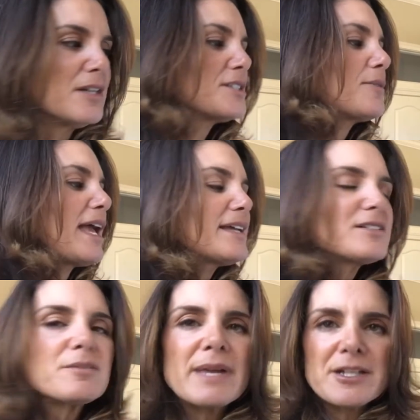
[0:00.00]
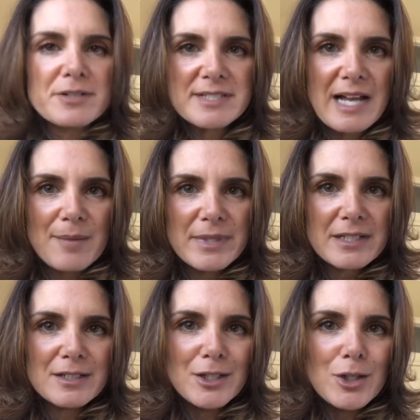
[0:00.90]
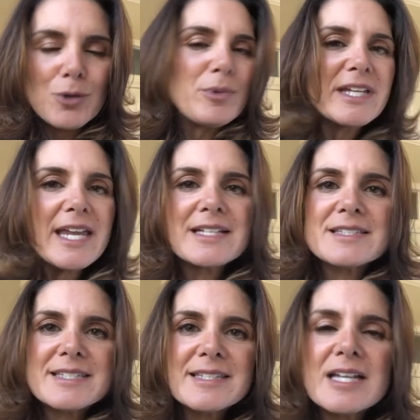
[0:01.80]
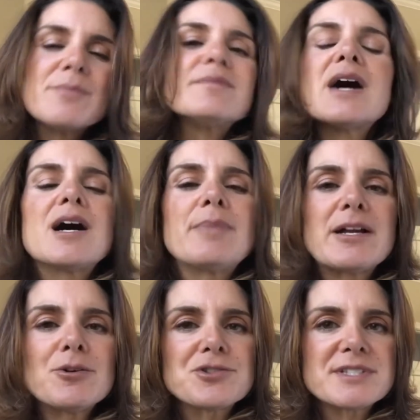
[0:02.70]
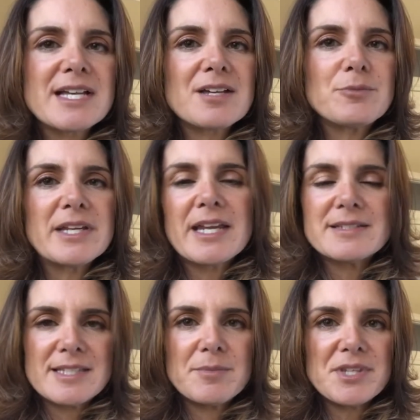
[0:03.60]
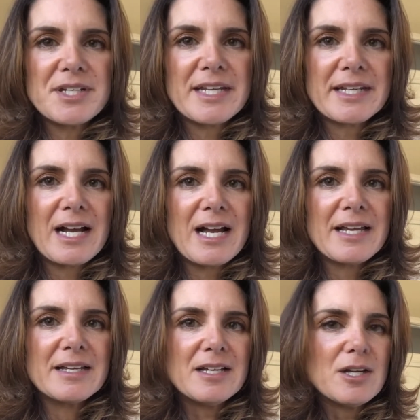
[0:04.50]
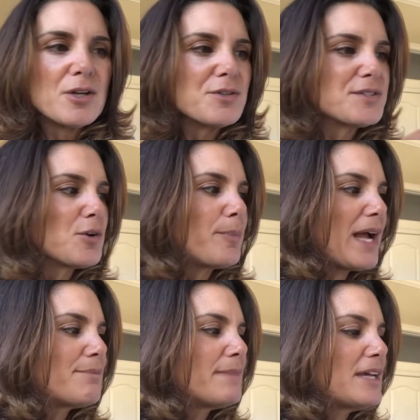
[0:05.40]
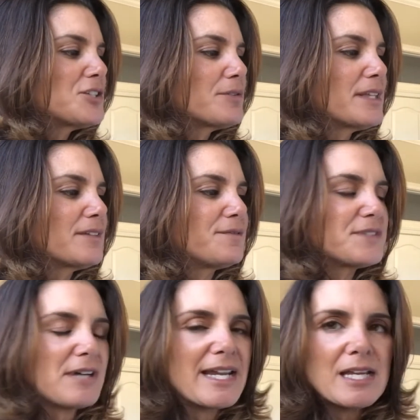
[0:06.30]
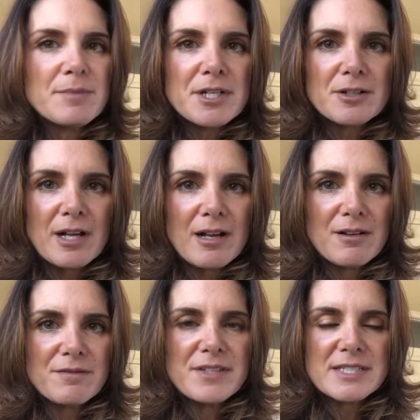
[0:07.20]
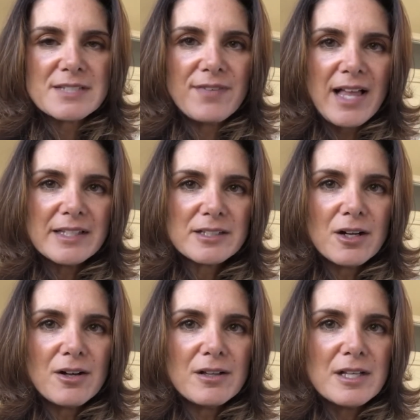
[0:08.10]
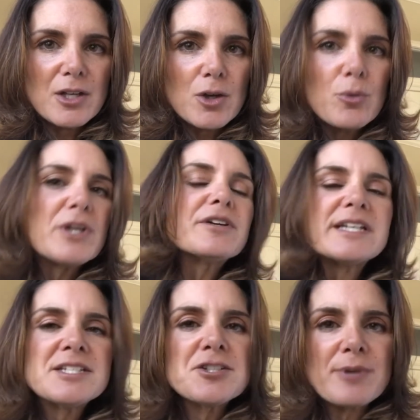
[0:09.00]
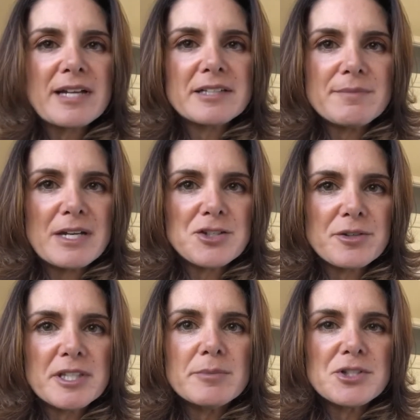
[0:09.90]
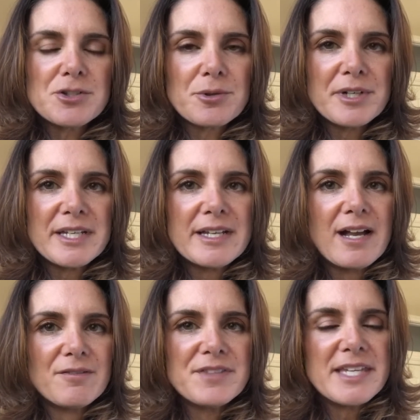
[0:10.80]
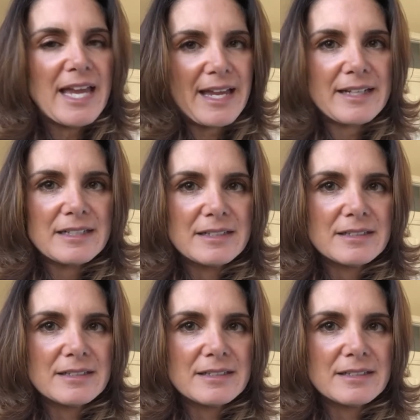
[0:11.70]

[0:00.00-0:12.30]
So eggs are microscopic. We can't see them uh, by ultrasound, we can't see them with the naked eye. So by measuring the diameter of this follicle, we are indirectly measuring the maturity of the egg.